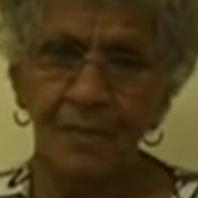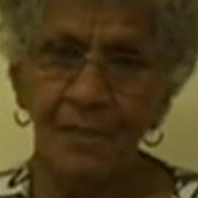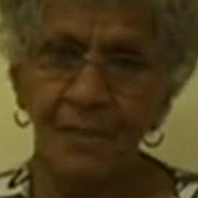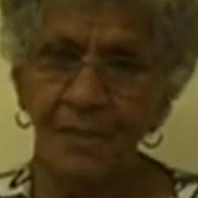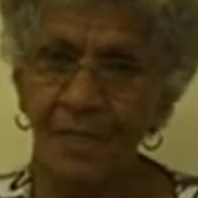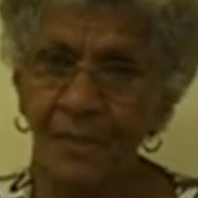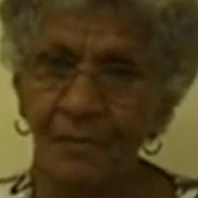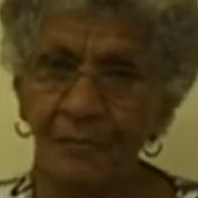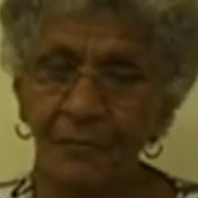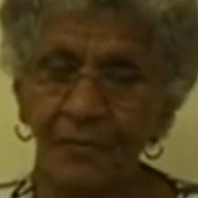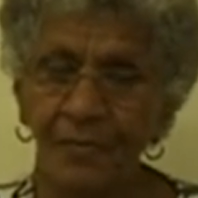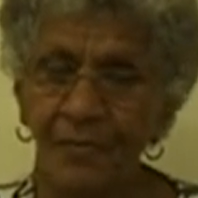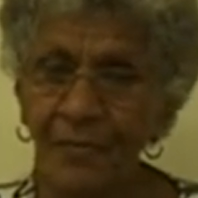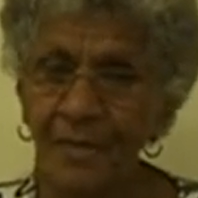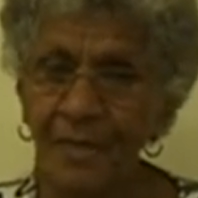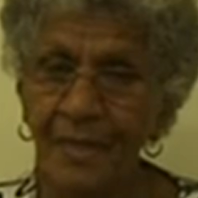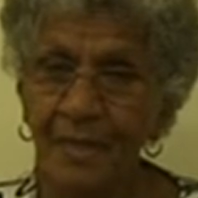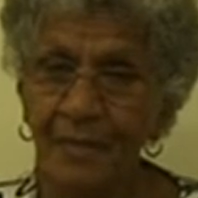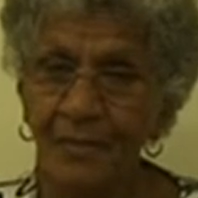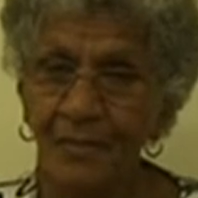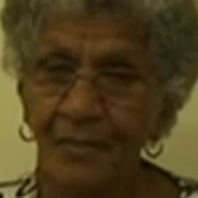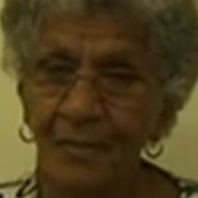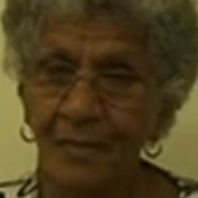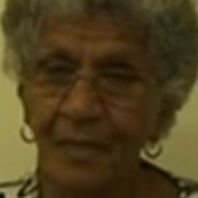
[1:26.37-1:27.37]
general
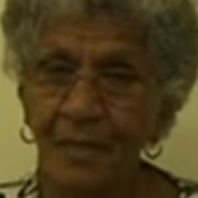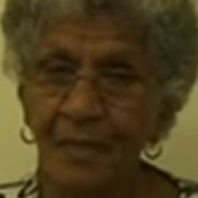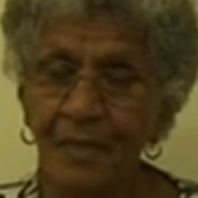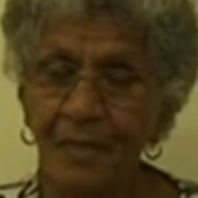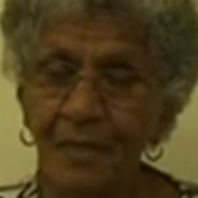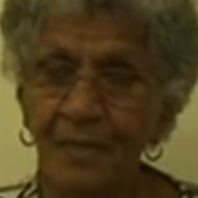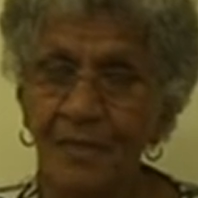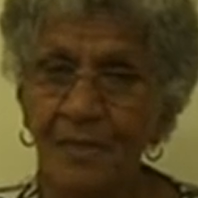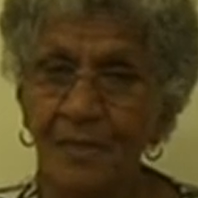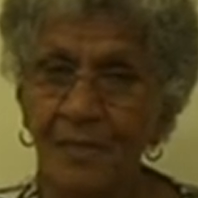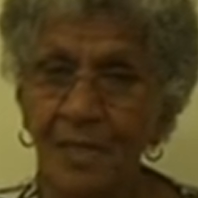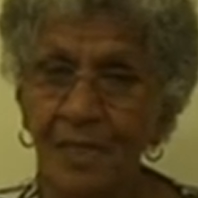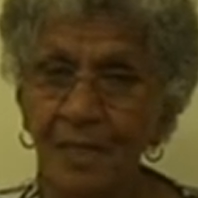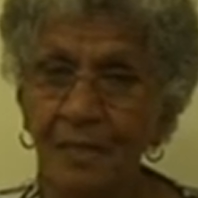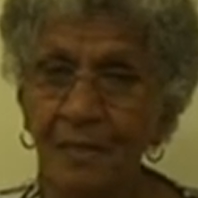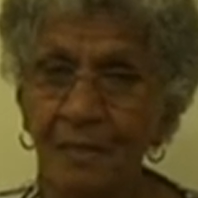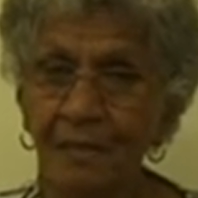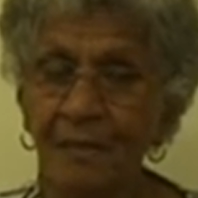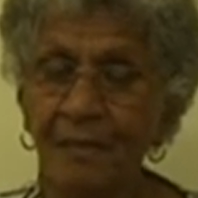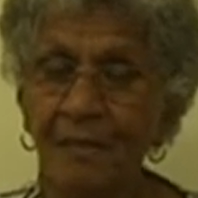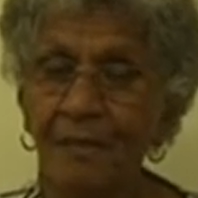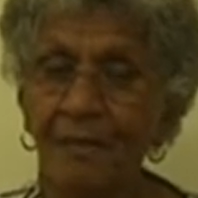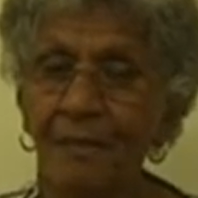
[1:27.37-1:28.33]
things, you know, that you need.